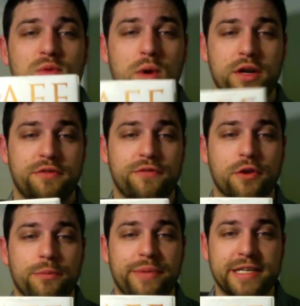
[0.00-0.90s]

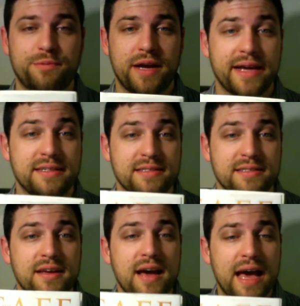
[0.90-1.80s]
wonderful best practice
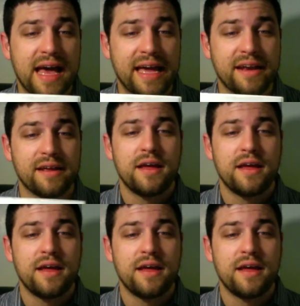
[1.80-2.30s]
guide